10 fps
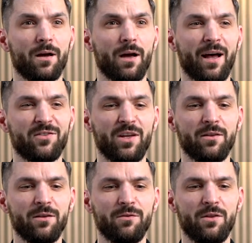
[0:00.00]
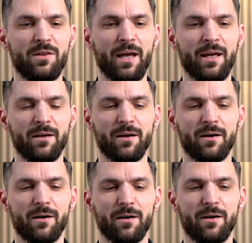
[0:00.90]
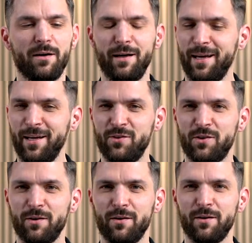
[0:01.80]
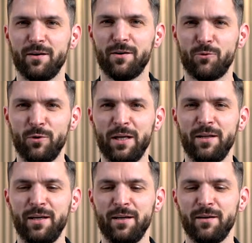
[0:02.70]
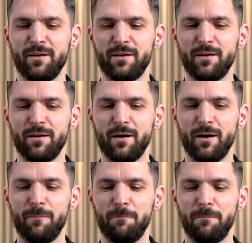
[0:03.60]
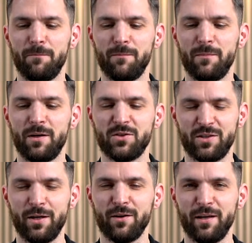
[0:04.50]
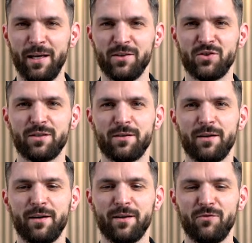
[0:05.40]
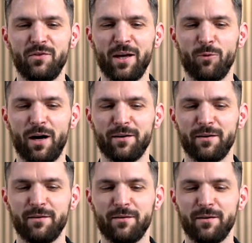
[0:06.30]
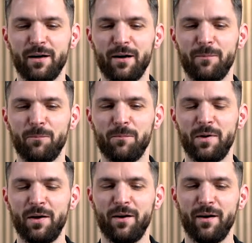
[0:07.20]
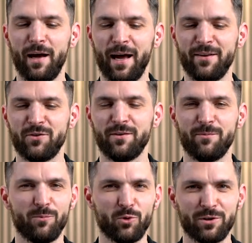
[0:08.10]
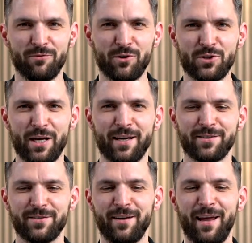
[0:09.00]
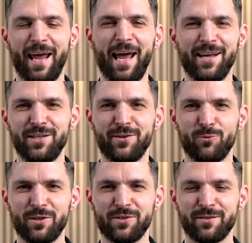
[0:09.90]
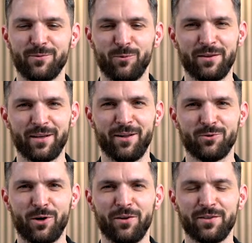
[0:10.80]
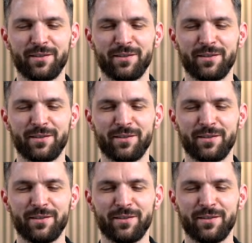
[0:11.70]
at the end of the day, it really still is day one at MultiversX, as it was with Elrond.